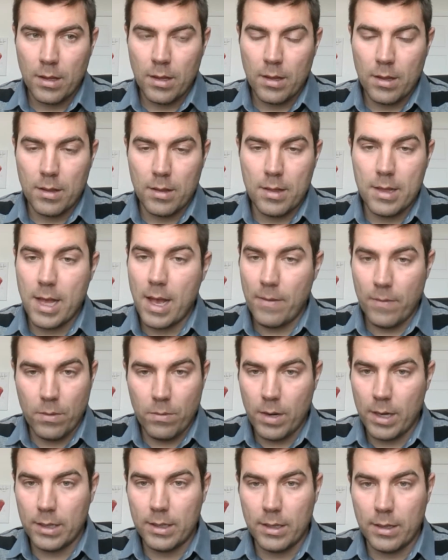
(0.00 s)
never
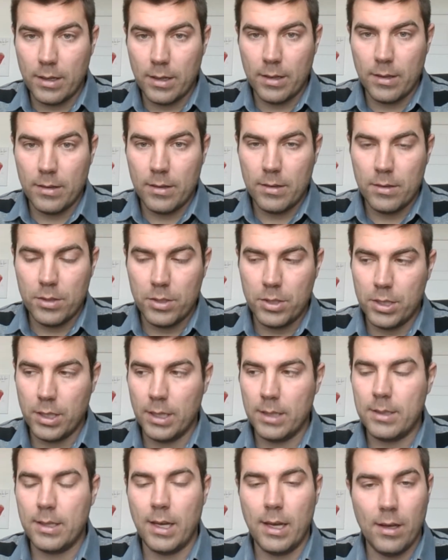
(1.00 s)
rented it,
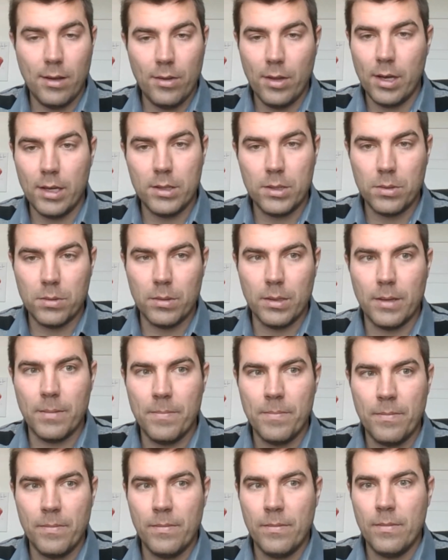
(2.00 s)
just held on to it,
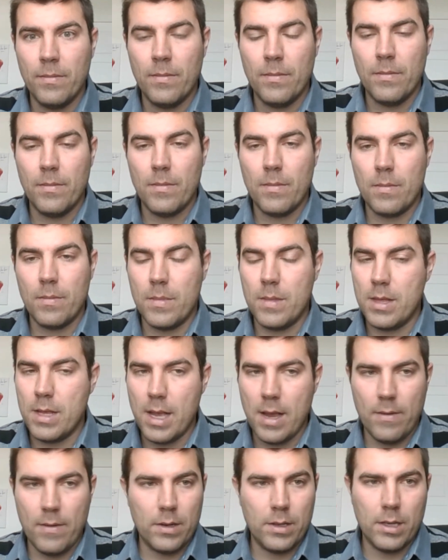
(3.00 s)

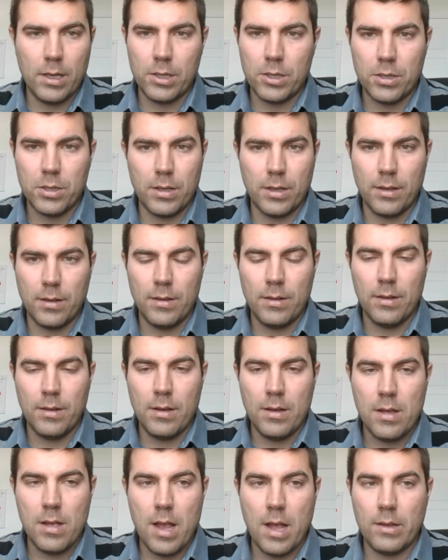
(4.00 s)
never touched it,
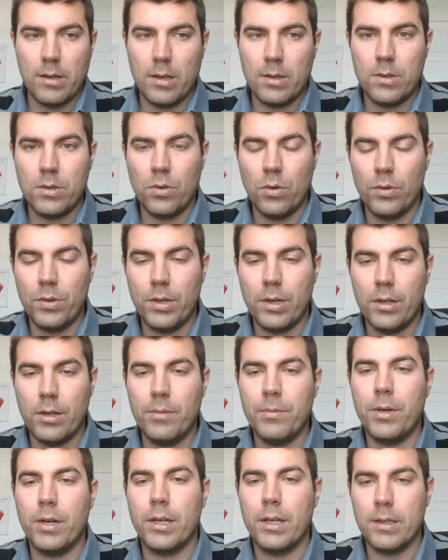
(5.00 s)
and then sold it on the
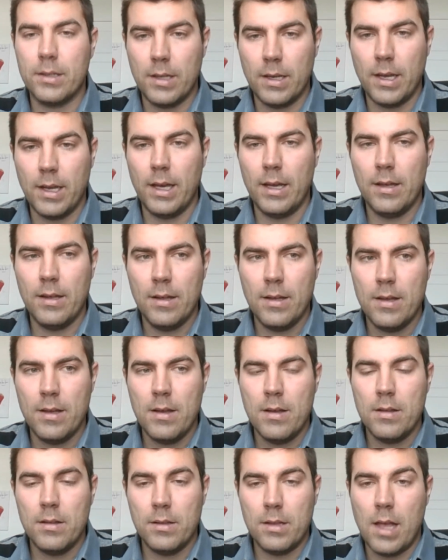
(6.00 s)
market today,
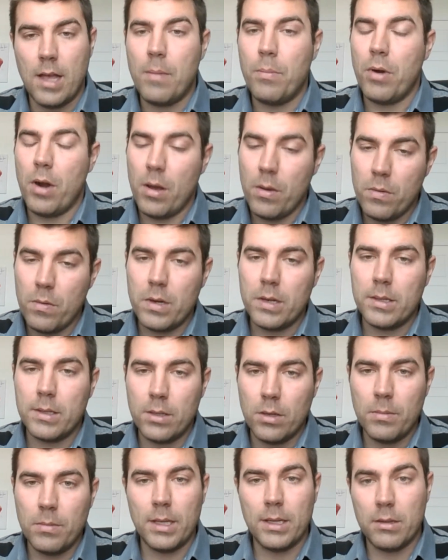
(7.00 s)
they probably would have
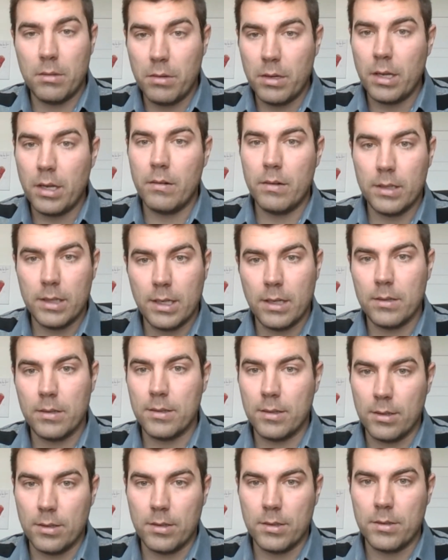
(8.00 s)
still made
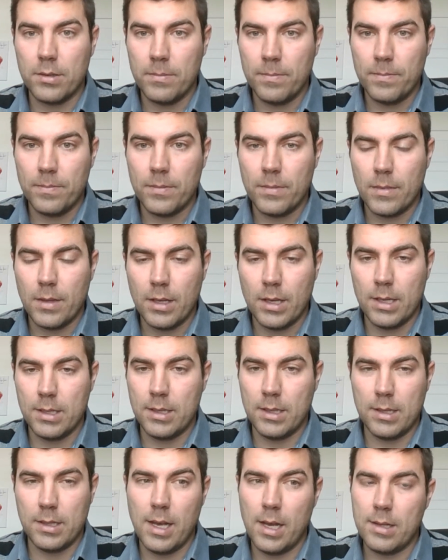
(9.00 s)
$300,000, because
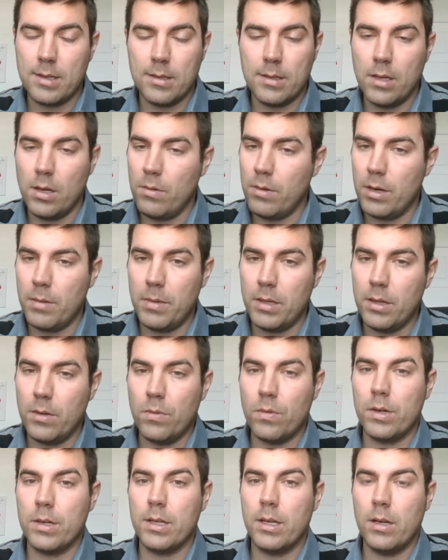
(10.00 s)
that still would have been the
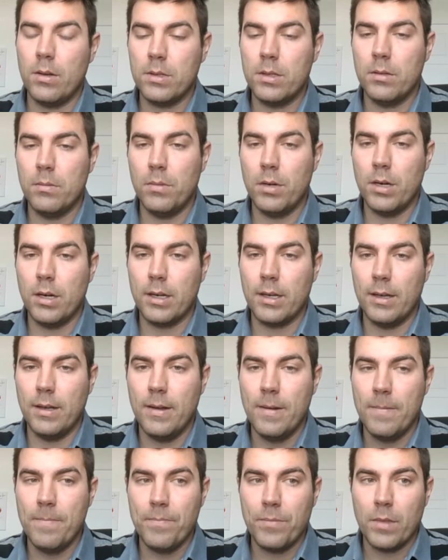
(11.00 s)
worst house in the market.
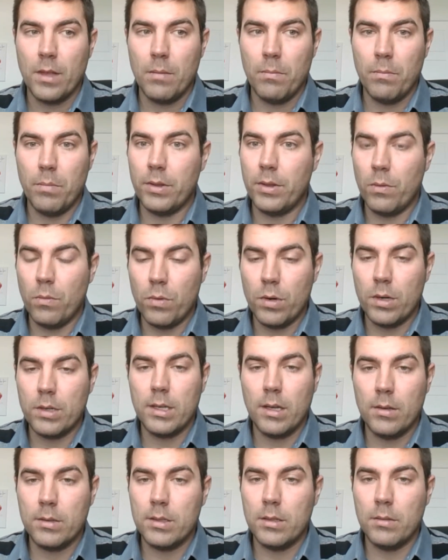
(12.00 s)
But the worst
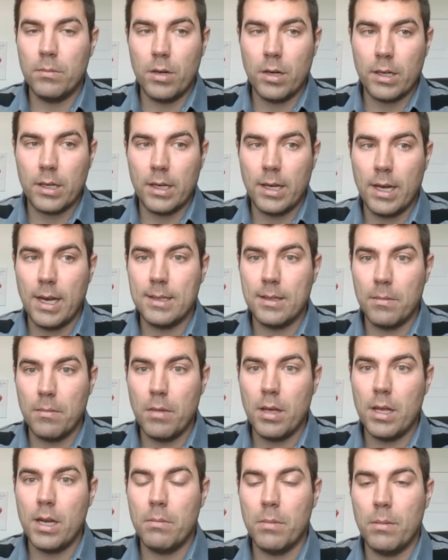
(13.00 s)
house in the market has a
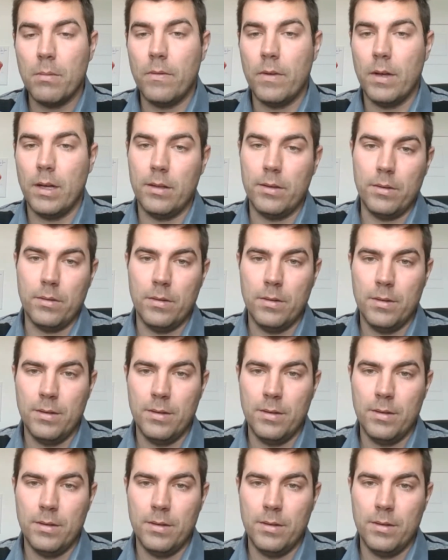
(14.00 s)
minimum value